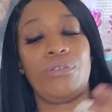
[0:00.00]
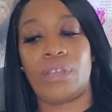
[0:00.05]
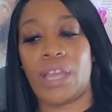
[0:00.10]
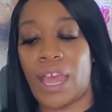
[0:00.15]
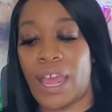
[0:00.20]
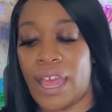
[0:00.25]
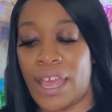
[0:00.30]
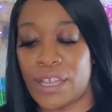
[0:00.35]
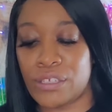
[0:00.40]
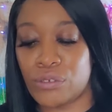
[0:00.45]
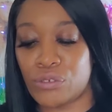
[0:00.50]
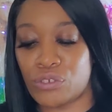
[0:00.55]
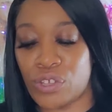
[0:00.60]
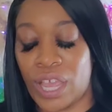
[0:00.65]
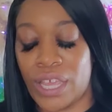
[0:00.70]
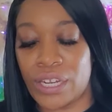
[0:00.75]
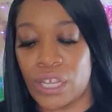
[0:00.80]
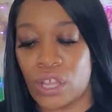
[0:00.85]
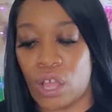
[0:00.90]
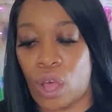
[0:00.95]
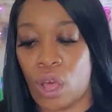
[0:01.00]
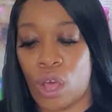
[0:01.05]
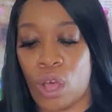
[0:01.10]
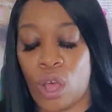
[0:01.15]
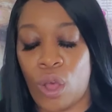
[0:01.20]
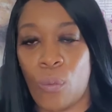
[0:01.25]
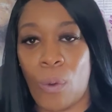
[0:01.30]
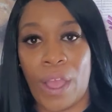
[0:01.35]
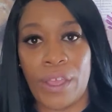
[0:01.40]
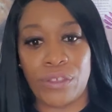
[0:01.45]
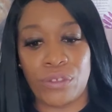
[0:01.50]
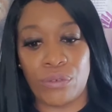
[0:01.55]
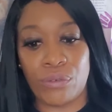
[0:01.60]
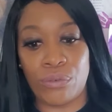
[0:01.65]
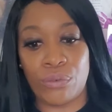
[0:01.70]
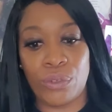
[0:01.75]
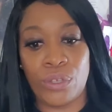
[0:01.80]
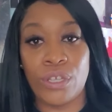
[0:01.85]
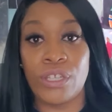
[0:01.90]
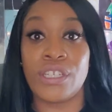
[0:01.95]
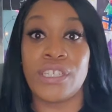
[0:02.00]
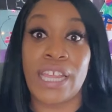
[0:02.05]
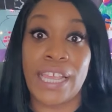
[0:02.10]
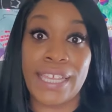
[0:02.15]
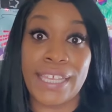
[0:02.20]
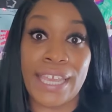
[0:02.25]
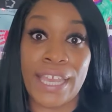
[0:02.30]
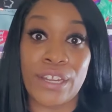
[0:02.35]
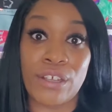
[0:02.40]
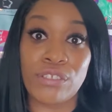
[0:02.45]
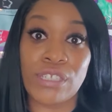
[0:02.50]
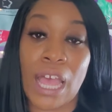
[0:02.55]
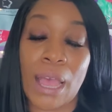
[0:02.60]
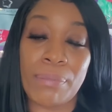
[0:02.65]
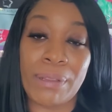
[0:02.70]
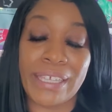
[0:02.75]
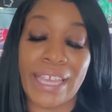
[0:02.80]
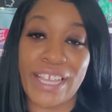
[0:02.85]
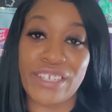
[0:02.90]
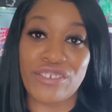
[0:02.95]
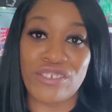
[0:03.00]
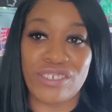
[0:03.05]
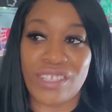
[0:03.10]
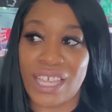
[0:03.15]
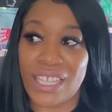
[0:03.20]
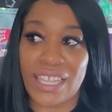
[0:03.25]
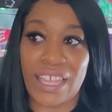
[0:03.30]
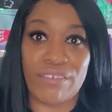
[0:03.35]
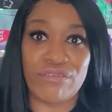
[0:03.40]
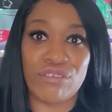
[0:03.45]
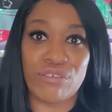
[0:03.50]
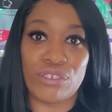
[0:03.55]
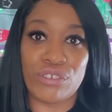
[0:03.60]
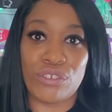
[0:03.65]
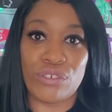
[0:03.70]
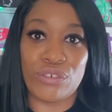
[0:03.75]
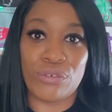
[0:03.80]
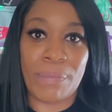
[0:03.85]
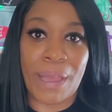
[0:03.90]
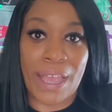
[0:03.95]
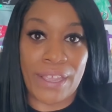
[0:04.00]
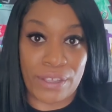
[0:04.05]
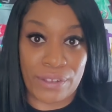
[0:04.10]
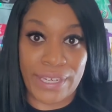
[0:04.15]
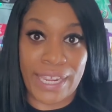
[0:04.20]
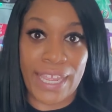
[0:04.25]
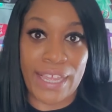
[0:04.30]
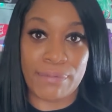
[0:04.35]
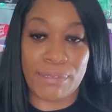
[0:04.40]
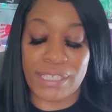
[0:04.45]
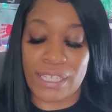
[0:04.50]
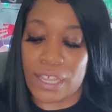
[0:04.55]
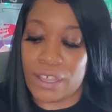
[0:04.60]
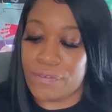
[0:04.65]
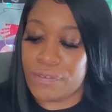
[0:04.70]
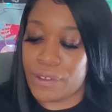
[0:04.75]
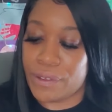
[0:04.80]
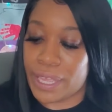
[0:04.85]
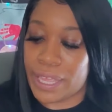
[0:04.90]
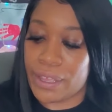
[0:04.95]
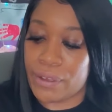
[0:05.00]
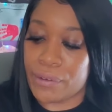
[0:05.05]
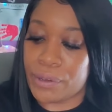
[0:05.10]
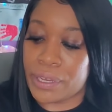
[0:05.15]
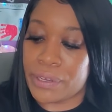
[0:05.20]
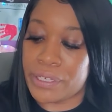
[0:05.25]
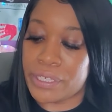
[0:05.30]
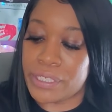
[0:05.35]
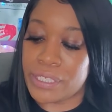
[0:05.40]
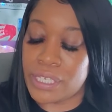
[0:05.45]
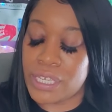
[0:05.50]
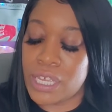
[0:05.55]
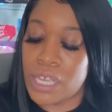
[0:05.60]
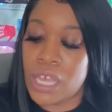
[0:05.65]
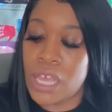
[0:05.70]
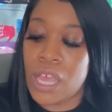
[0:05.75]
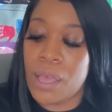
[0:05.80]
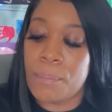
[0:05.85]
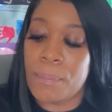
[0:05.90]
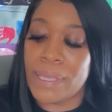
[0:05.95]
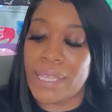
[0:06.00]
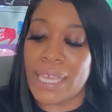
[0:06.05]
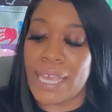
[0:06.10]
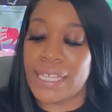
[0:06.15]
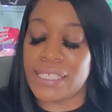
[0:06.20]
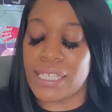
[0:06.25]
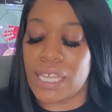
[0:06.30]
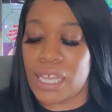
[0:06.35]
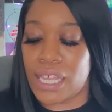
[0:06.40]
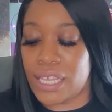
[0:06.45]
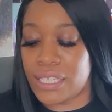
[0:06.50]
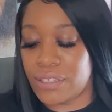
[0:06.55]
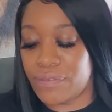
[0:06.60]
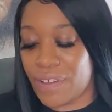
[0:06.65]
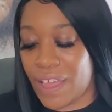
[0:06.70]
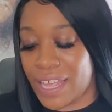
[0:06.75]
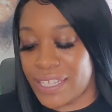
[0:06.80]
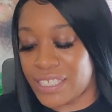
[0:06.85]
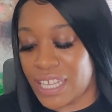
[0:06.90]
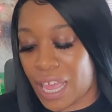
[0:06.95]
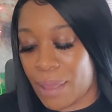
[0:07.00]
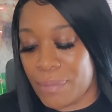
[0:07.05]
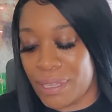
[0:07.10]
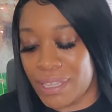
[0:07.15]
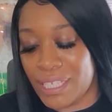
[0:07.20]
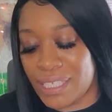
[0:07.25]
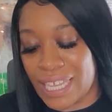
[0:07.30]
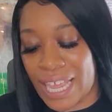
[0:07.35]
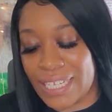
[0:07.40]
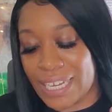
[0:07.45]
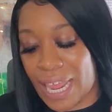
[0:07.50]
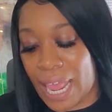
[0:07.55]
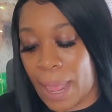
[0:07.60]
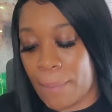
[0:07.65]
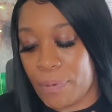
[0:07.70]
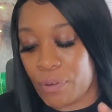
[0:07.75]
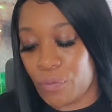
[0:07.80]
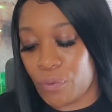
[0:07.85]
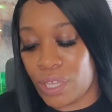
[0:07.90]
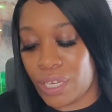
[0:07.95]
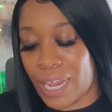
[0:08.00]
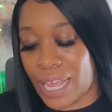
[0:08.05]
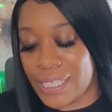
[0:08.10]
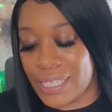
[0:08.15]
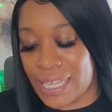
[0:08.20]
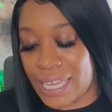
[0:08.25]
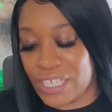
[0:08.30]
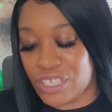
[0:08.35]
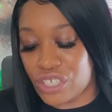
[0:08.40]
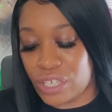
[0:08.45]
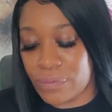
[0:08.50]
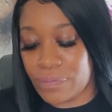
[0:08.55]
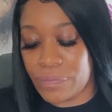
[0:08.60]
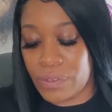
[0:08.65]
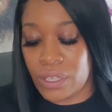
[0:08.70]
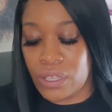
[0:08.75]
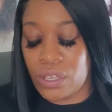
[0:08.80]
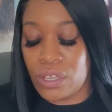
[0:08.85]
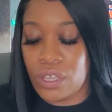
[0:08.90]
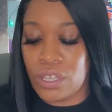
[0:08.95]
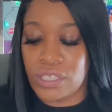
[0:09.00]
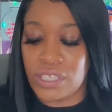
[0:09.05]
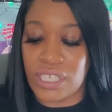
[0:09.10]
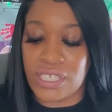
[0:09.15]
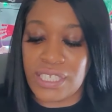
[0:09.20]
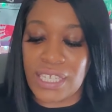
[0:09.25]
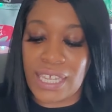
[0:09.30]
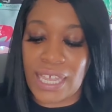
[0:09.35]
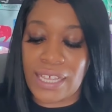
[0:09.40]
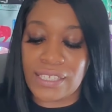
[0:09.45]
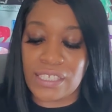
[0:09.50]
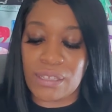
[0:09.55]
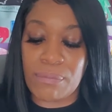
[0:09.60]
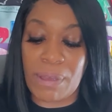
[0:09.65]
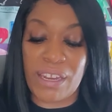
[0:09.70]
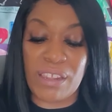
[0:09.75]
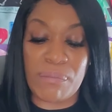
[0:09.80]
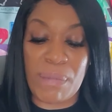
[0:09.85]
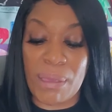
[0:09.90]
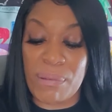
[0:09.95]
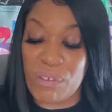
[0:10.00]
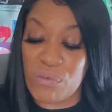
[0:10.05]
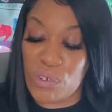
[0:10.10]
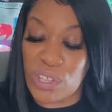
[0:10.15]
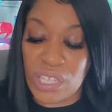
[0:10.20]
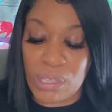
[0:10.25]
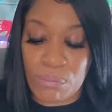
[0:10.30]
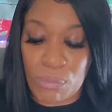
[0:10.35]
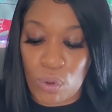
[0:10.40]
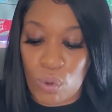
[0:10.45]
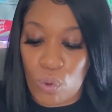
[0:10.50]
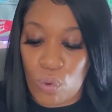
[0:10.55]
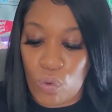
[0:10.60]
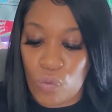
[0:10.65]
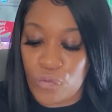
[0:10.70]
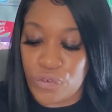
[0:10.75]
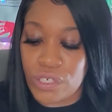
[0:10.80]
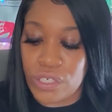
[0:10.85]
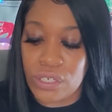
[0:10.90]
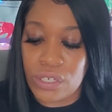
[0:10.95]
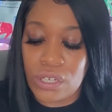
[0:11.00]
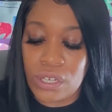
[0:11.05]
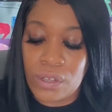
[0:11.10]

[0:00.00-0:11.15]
you guys or trying to call while you taking care of those obligations they left you to do by your damn self. Okay, Aquarius. But yeah, uh, divine timing just had to happen. Realization to see how somebody maybe really moved.